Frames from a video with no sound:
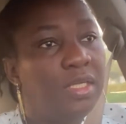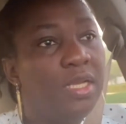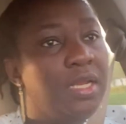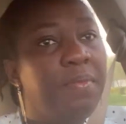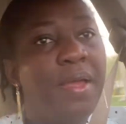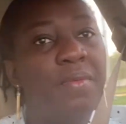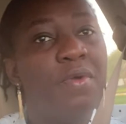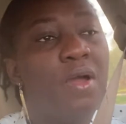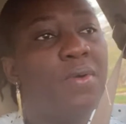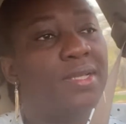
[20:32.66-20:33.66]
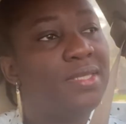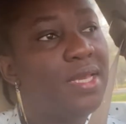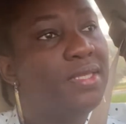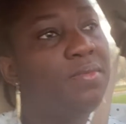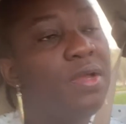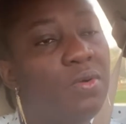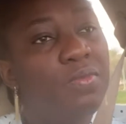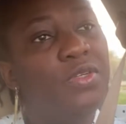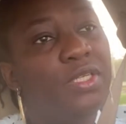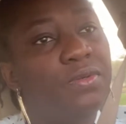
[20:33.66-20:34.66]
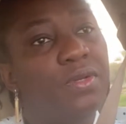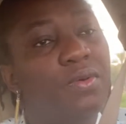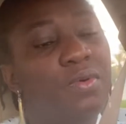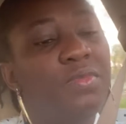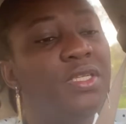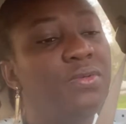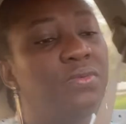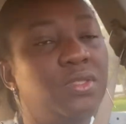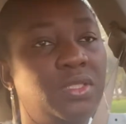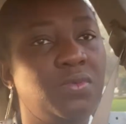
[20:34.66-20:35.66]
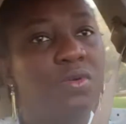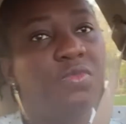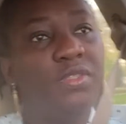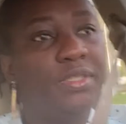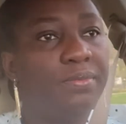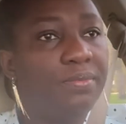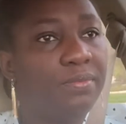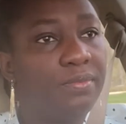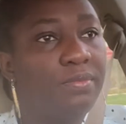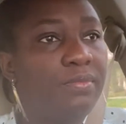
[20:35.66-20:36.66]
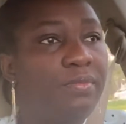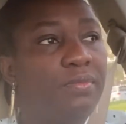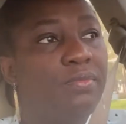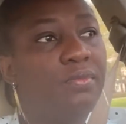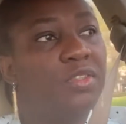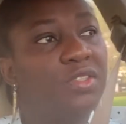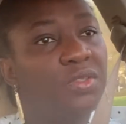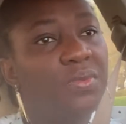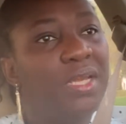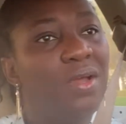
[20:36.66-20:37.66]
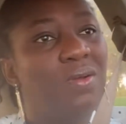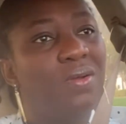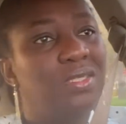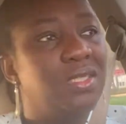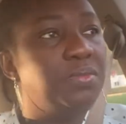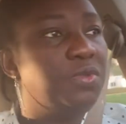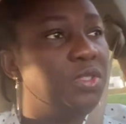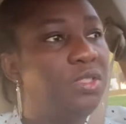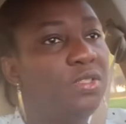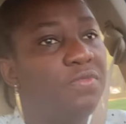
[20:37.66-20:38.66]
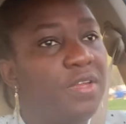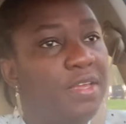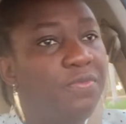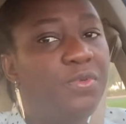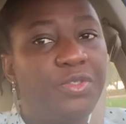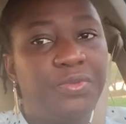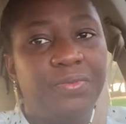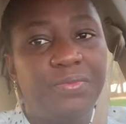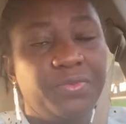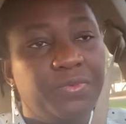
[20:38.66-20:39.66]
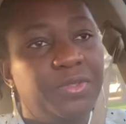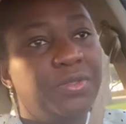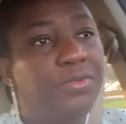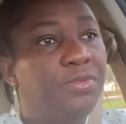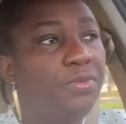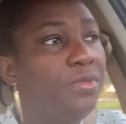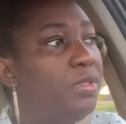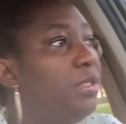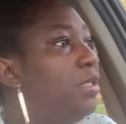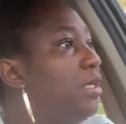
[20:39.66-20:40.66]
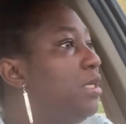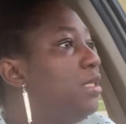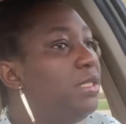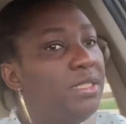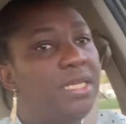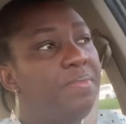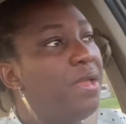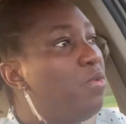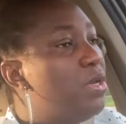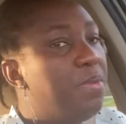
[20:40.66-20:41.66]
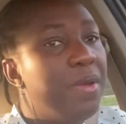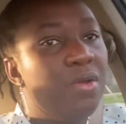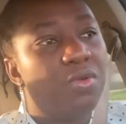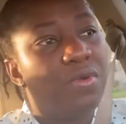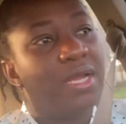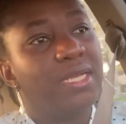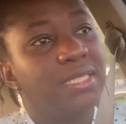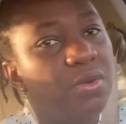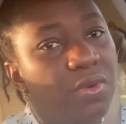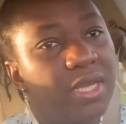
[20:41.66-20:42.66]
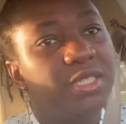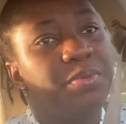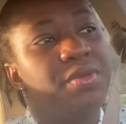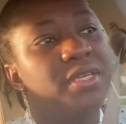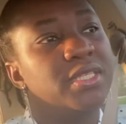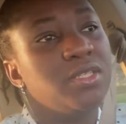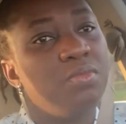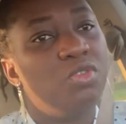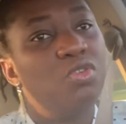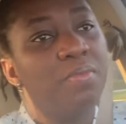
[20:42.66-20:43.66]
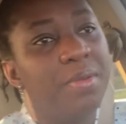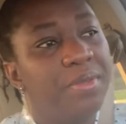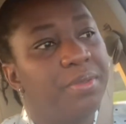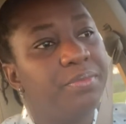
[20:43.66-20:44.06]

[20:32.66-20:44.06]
Nipa be one was here, some now woman do the crowd, woman young who is a woman. Because we get caught in the motions of life. We do. We all do. Tibia will nipa no one cause our experiences some trauma be.